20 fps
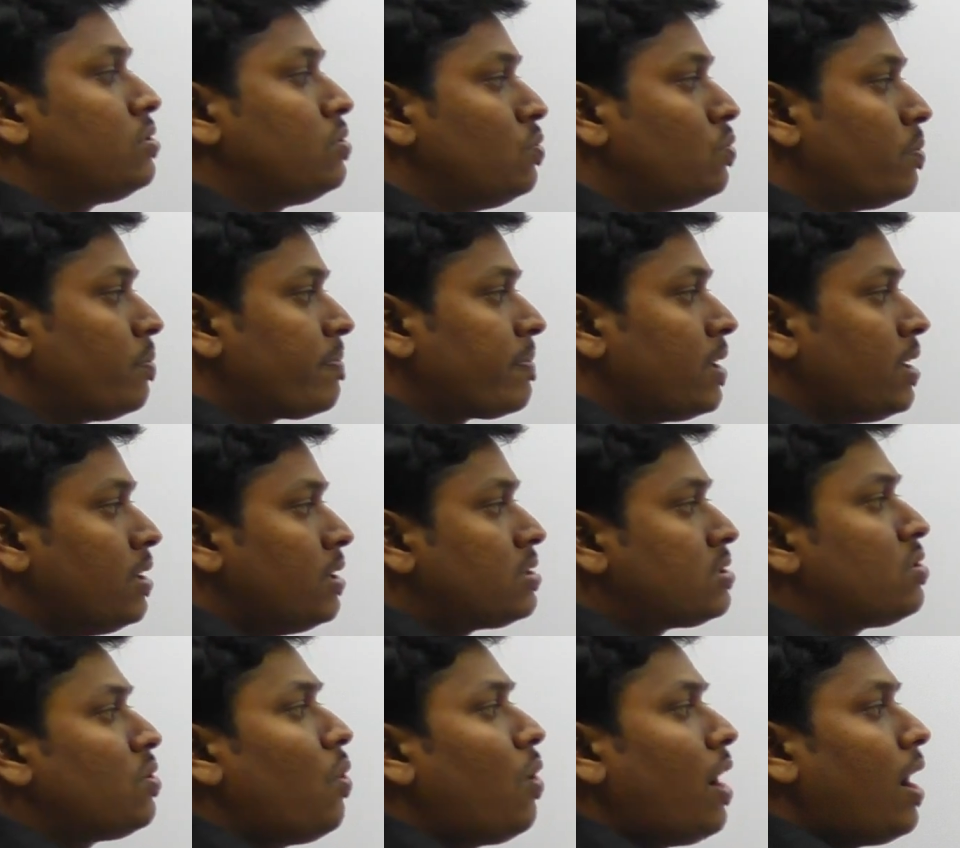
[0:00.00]
2.
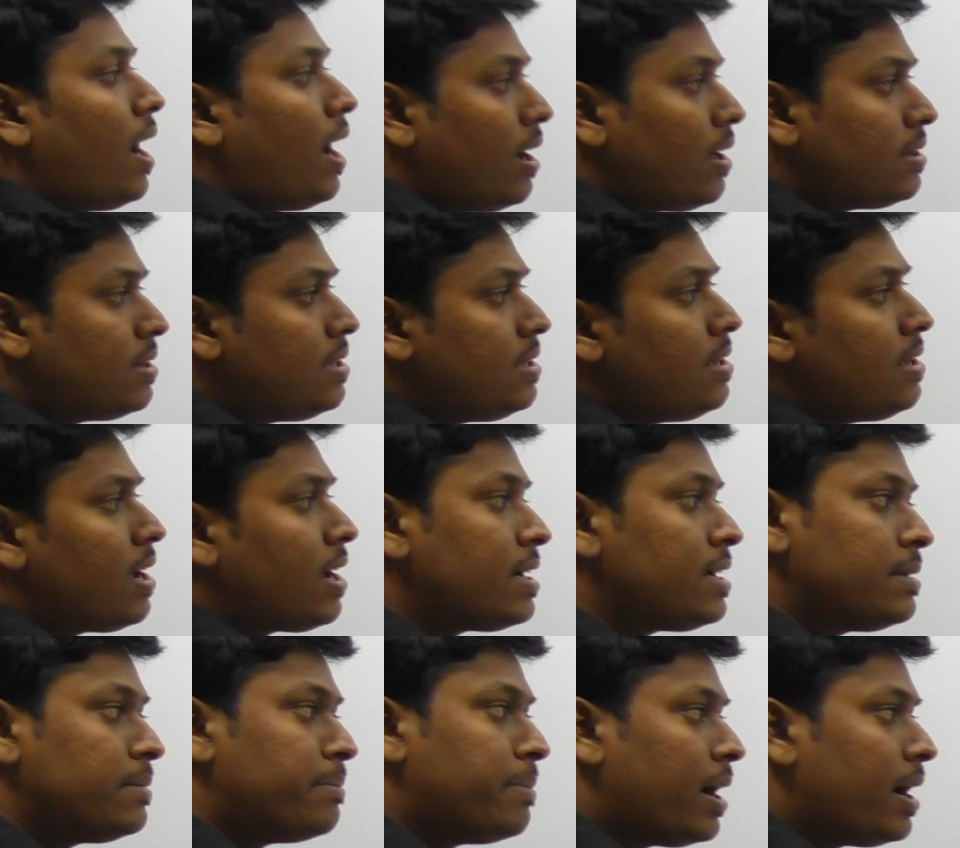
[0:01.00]
So Adi
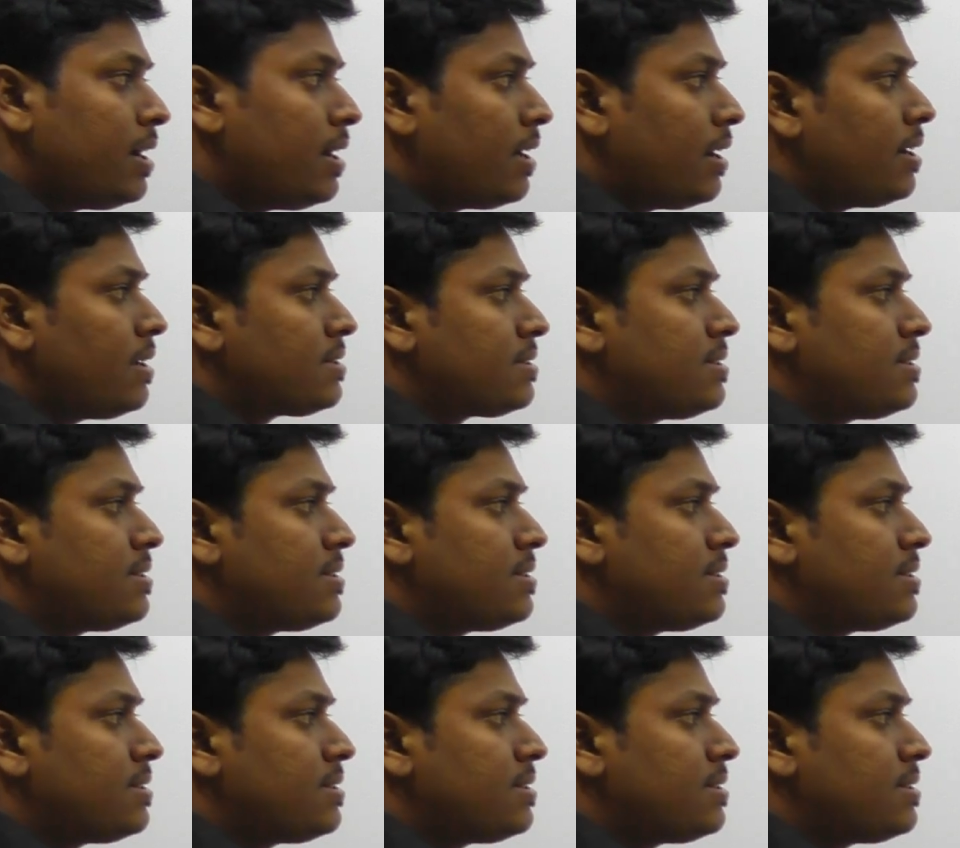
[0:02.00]
and Bala